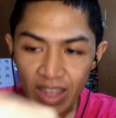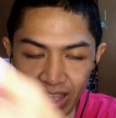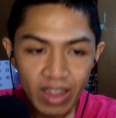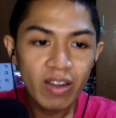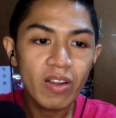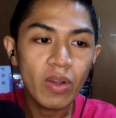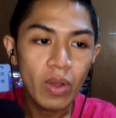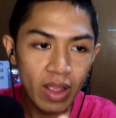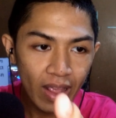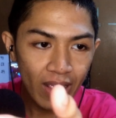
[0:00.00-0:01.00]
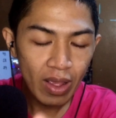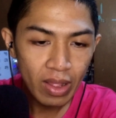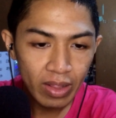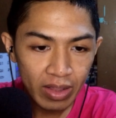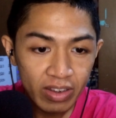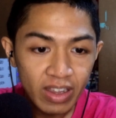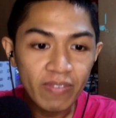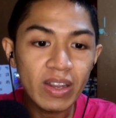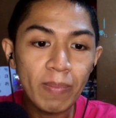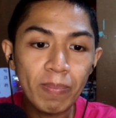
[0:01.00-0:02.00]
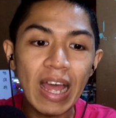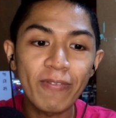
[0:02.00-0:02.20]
here they're given a